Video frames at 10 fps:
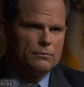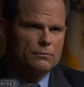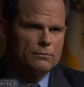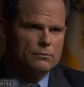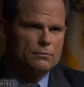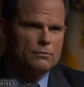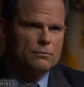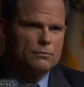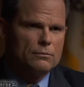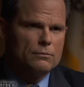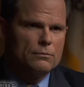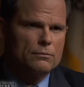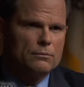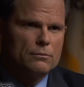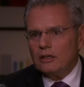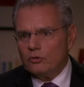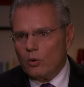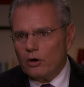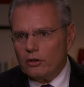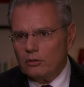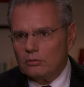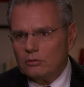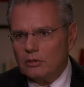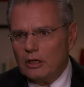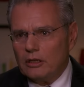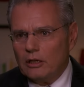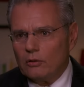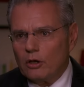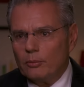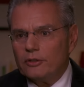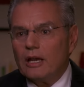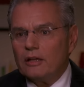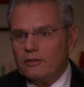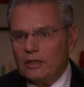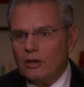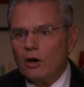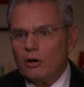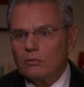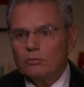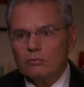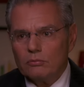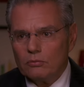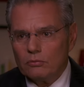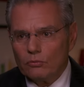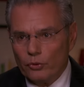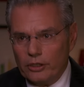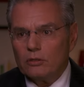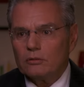has to believe that Eduardo and El Comandante are real.